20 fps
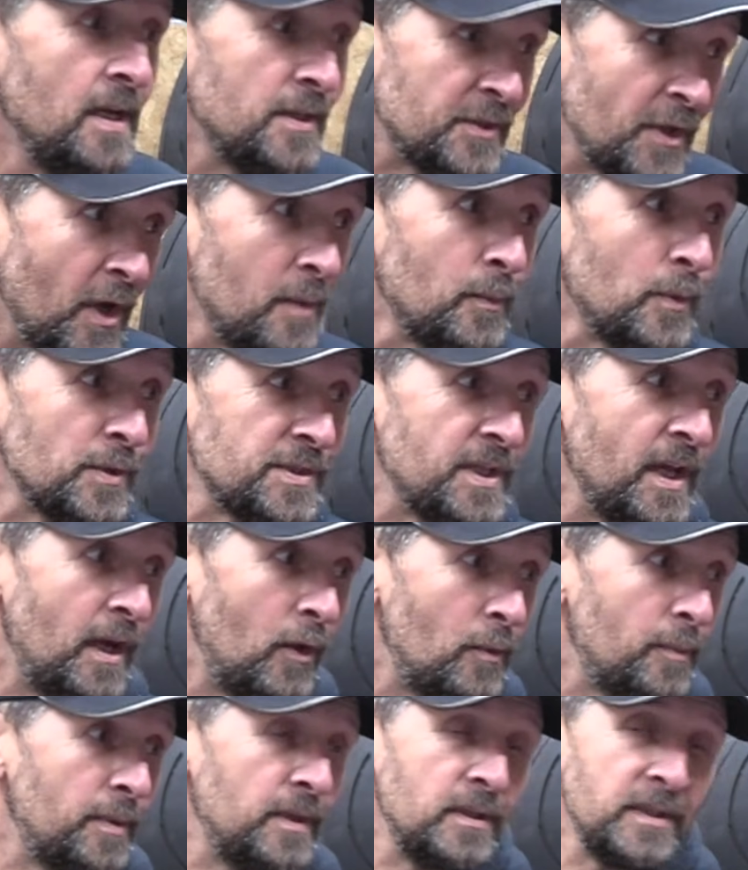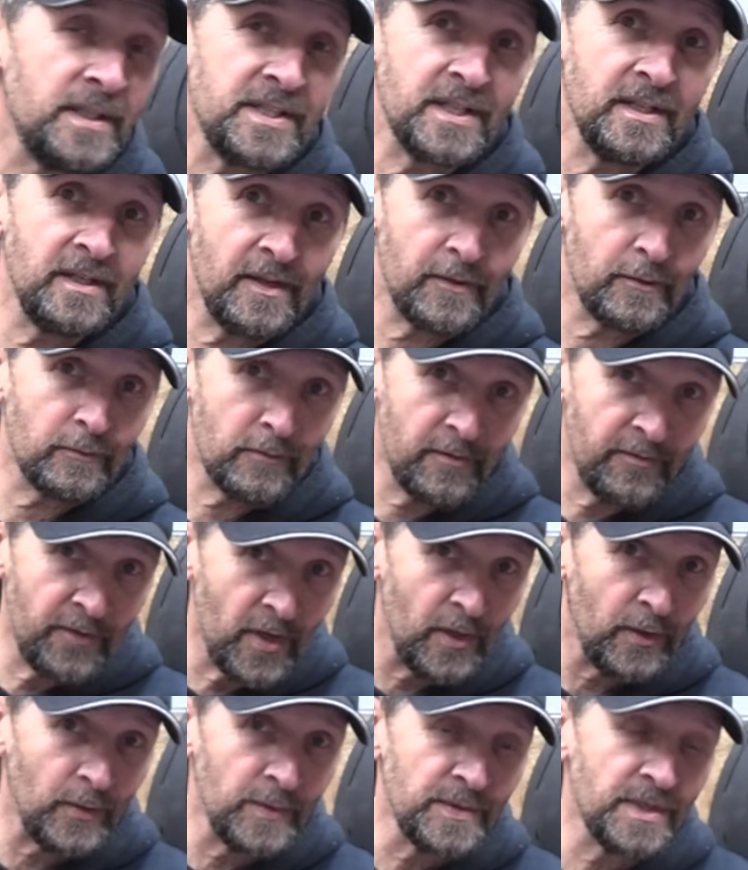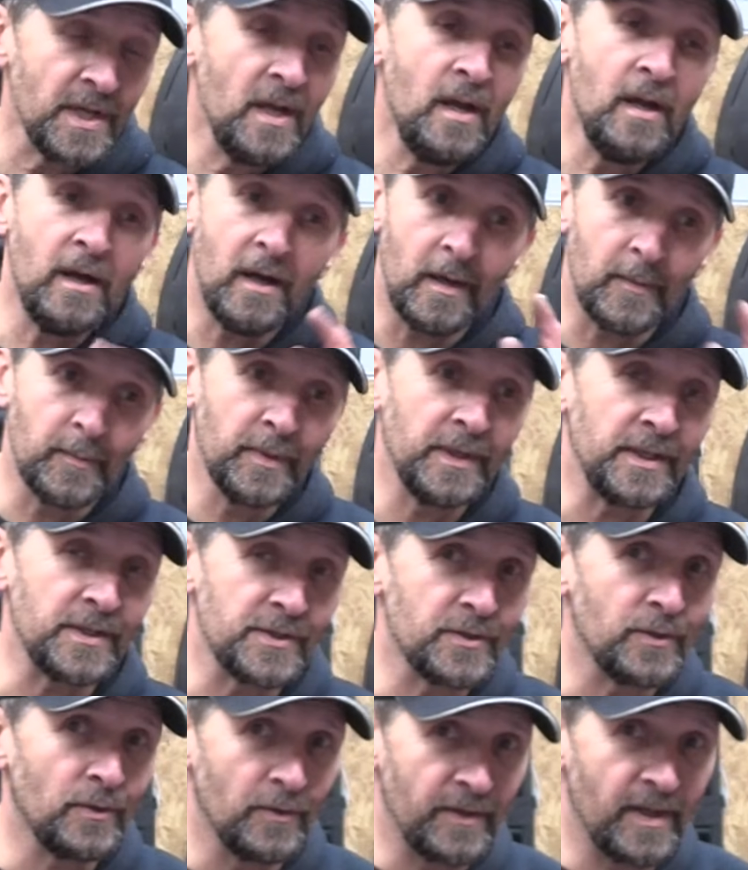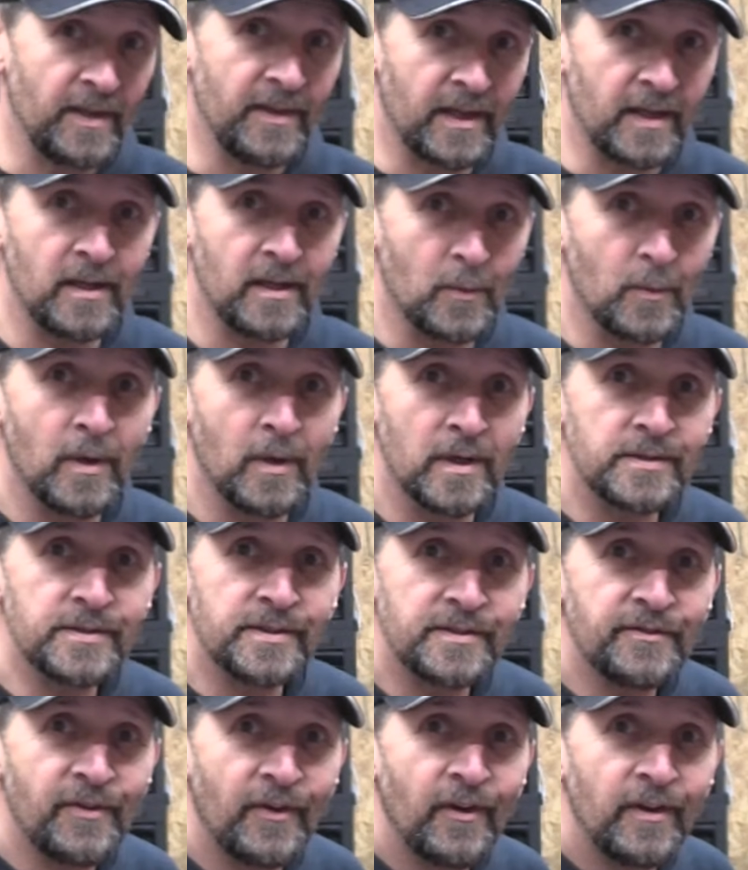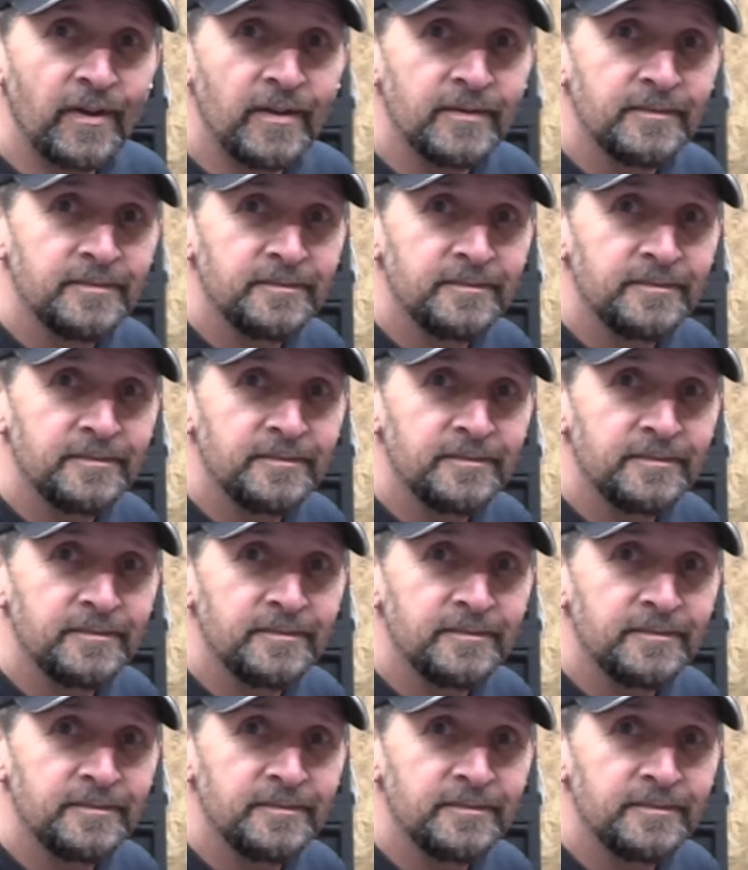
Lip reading: Time will tell, but listening at the reviews, I'm pretty sure that they're going to work just fine.